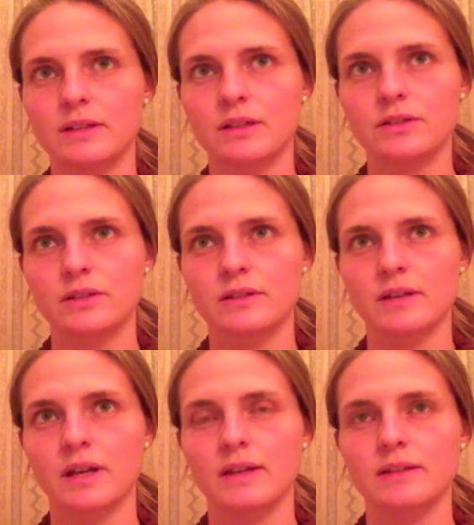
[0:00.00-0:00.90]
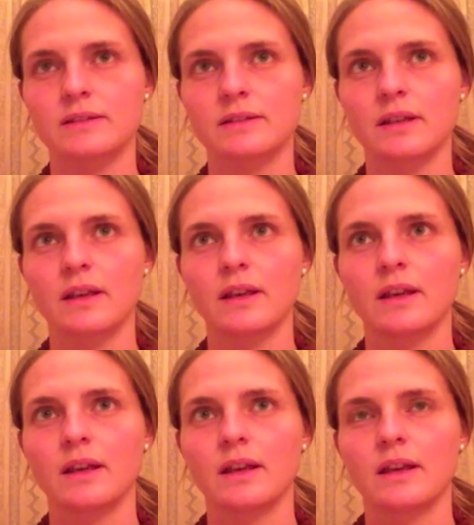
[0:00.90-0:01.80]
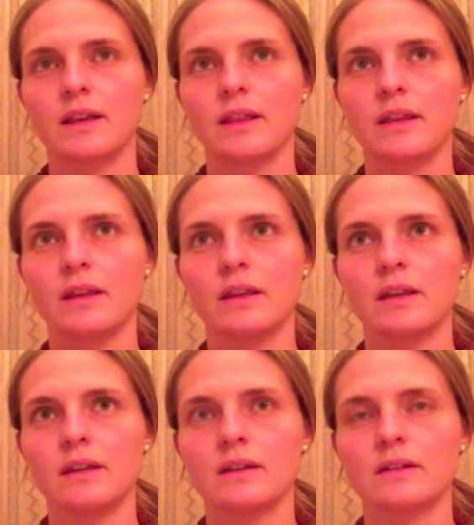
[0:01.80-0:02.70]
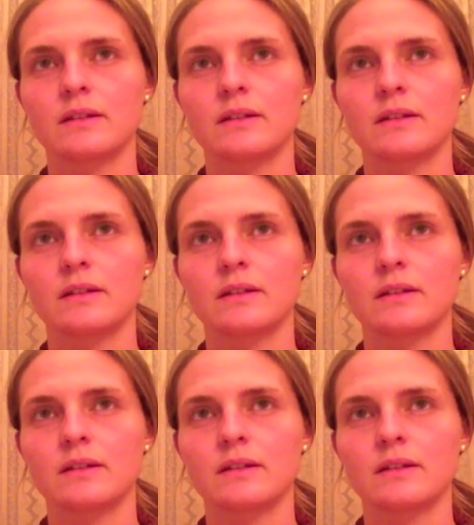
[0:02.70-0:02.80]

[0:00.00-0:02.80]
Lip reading: teaches us the